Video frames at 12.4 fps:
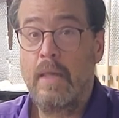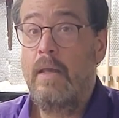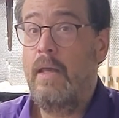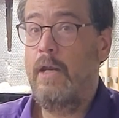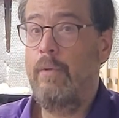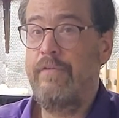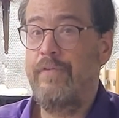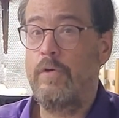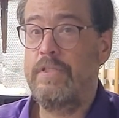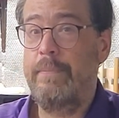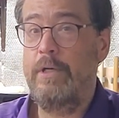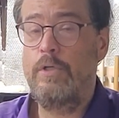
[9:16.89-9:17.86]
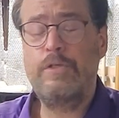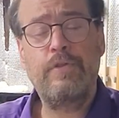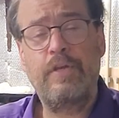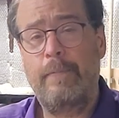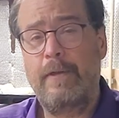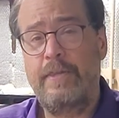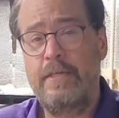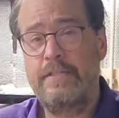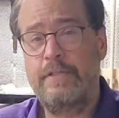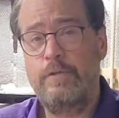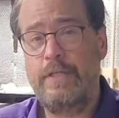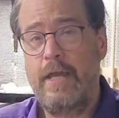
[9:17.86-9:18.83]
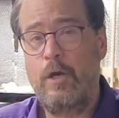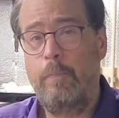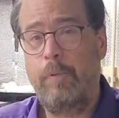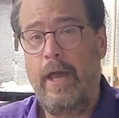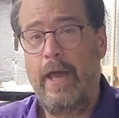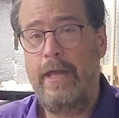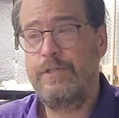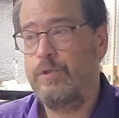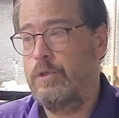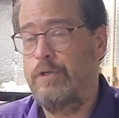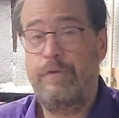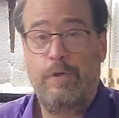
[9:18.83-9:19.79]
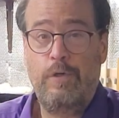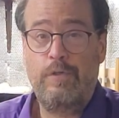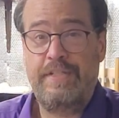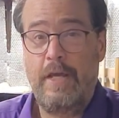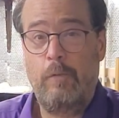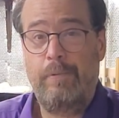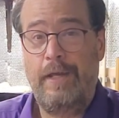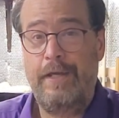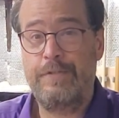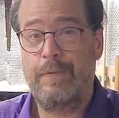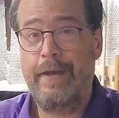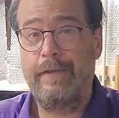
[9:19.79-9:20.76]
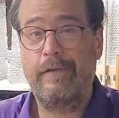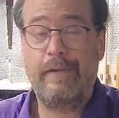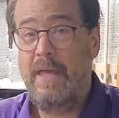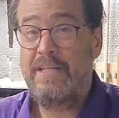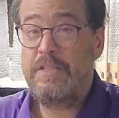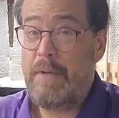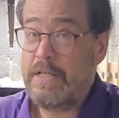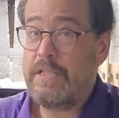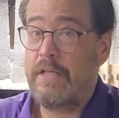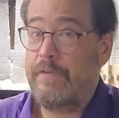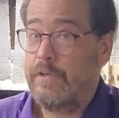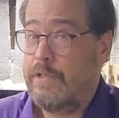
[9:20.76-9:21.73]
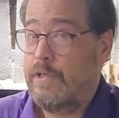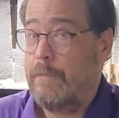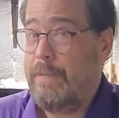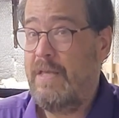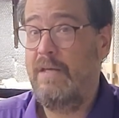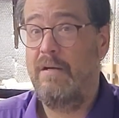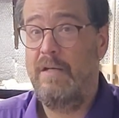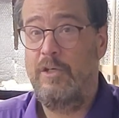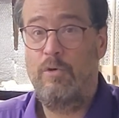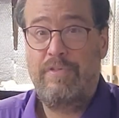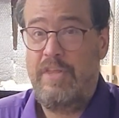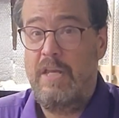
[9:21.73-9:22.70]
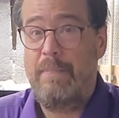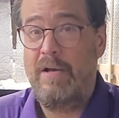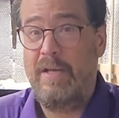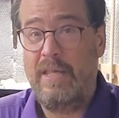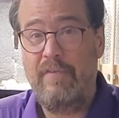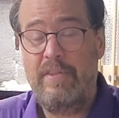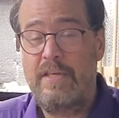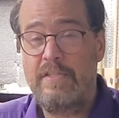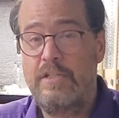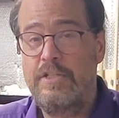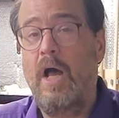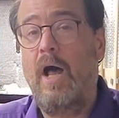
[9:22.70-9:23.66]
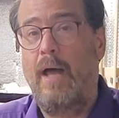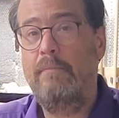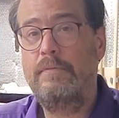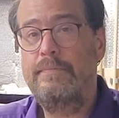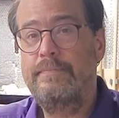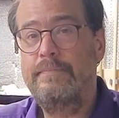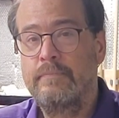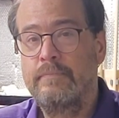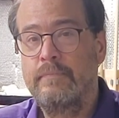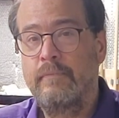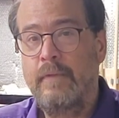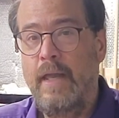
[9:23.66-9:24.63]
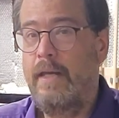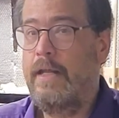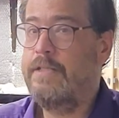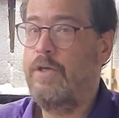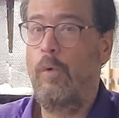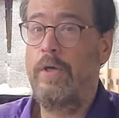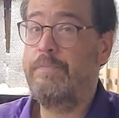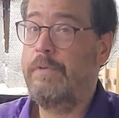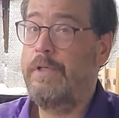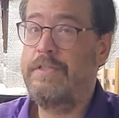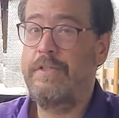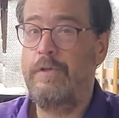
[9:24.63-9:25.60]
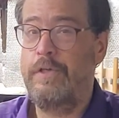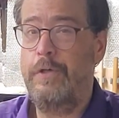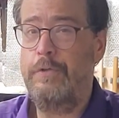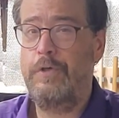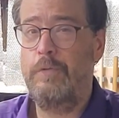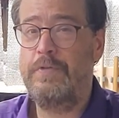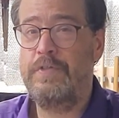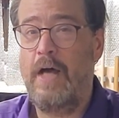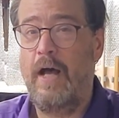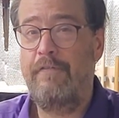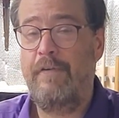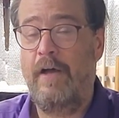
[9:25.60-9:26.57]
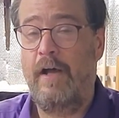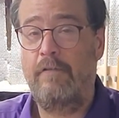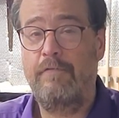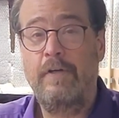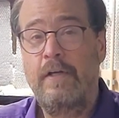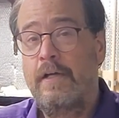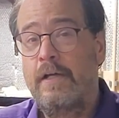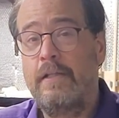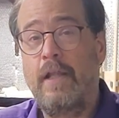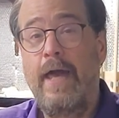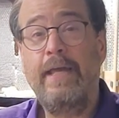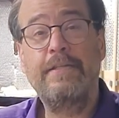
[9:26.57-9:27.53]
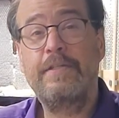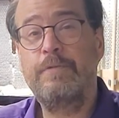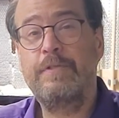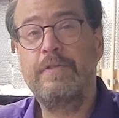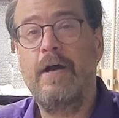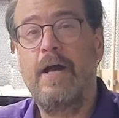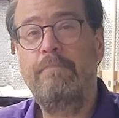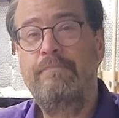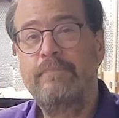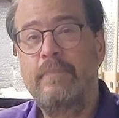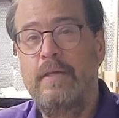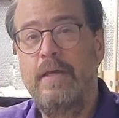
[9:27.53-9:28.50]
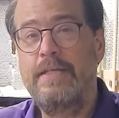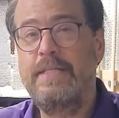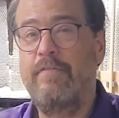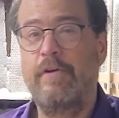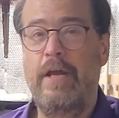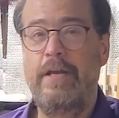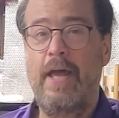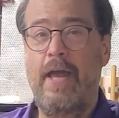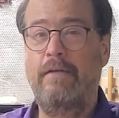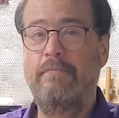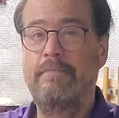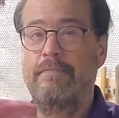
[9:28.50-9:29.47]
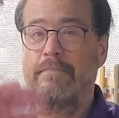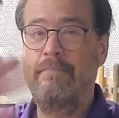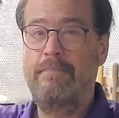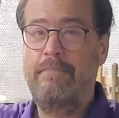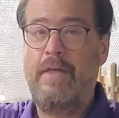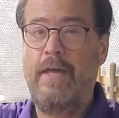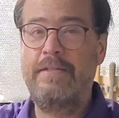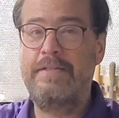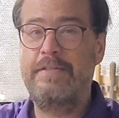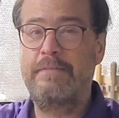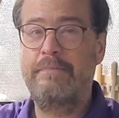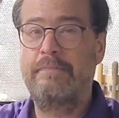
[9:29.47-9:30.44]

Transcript: Anyway, folks, let me know what you think about these new dado blades, or if you use dado blades regularly, and especially if you're European, are you thinking about giving these a shot? And as always, please do the YouTube stuff of like and subscribe. You guys have a great day. Thanks.